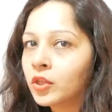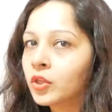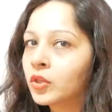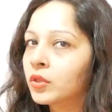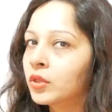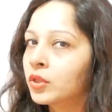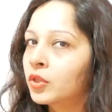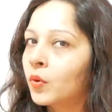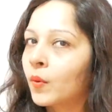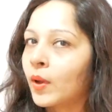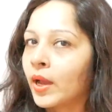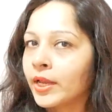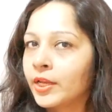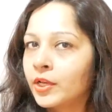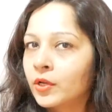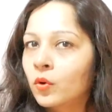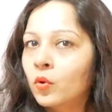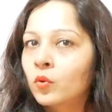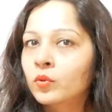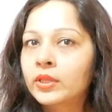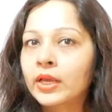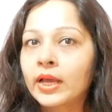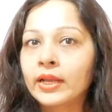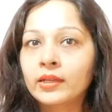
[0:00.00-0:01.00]
though I
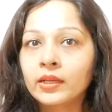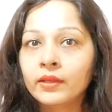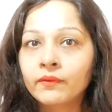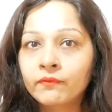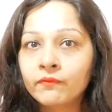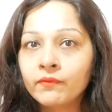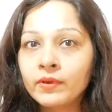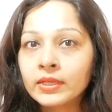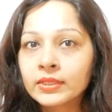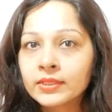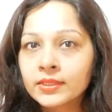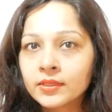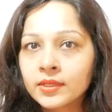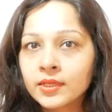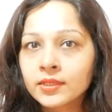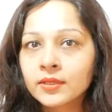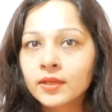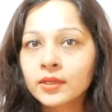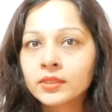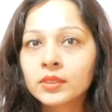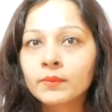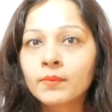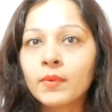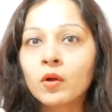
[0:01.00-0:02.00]
know that if we
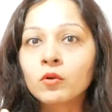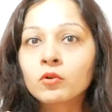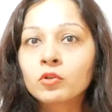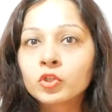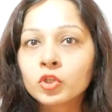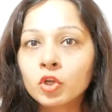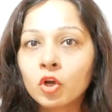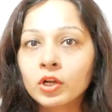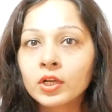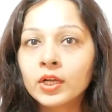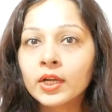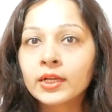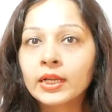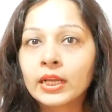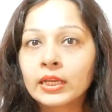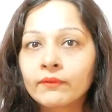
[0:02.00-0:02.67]
discuss about solid,